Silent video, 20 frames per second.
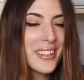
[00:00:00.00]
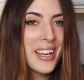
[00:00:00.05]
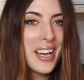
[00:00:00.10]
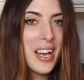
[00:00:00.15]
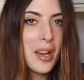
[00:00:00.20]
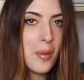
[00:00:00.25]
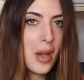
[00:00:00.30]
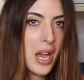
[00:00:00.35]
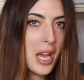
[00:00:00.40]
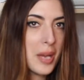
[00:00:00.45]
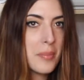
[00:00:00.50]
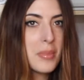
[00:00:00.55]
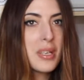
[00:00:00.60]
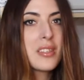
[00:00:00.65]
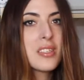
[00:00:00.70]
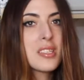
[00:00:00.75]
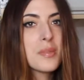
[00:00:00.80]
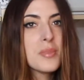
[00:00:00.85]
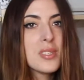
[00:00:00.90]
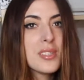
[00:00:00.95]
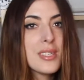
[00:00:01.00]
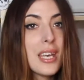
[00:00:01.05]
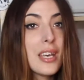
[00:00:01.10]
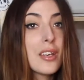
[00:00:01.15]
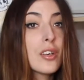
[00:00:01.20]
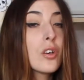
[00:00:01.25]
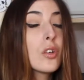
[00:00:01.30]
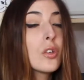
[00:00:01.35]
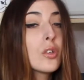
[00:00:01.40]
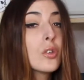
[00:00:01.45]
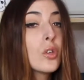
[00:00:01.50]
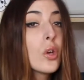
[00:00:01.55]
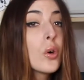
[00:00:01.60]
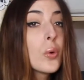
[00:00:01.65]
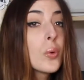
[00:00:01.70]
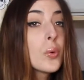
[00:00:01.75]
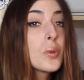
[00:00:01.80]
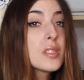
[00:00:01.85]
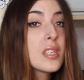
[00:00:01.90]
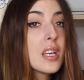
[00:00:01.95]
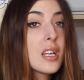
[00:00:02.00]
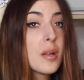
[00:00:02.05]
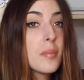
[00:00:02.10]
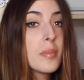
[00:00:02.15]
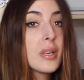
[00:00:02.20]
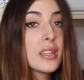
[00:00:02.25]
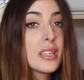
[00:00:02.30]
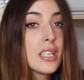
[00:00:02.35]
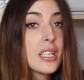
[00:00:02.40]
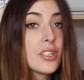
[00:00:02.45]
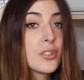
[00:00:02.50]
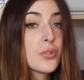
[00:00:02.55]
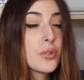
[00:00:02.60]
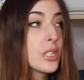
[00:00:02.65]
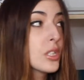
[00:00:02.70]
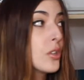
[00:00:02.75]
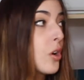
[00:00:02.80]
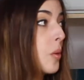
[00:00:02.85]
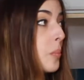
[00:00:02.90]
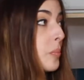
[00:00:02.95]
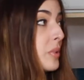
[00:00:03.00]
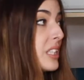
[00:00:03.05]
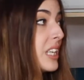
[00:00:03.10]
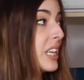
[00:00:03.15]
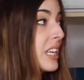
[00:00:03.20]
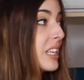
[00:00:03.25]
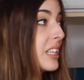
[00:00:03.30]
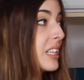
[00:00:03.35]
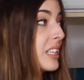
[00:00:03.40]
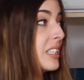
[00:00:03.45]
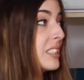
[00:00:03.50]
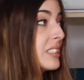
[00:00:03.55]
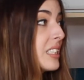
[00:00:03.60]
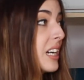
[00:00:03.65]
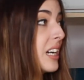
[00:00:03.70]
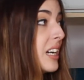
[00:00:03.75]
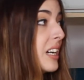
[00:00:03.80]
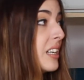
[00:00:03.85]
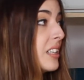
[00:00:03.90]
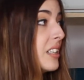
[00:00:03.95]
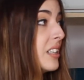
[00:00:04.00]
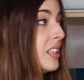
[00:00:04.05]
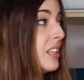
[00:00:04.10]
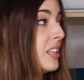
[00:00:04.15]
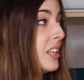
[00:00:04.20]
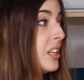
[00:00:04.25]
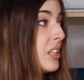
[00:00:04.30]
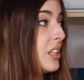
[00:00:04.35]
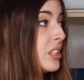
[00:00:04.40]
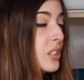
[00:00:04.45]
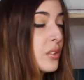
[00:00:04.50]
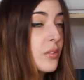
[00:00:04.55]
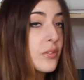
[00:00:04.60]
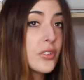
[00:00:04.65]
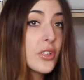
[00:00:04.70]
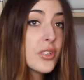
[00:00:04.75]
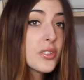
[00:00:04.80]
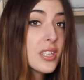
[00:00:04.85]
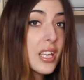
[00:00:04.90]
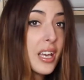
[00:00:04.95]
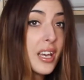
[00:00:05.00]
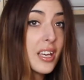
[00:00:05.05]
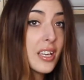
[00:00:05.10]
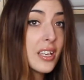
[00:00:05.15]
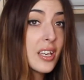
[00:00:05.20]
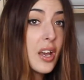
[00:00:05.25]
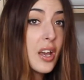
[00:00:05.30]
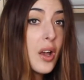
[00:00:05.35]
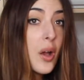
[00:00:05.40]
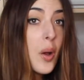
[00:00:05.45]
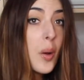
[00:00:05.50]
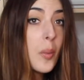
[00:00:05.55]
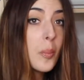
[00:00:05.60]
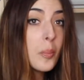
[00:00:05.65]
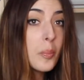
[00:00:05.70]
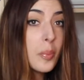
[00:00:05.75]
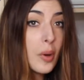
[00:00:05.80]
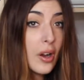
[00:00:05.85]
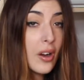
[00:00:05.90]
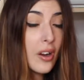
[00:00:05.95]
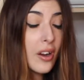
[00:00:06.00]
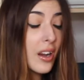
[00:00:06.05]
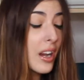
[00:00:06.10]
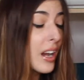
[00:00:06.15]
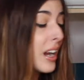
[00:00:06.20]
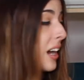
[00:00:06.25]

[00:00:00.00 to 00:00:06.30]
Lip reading: I made this mistake loads and it made things really complicated and confusing, but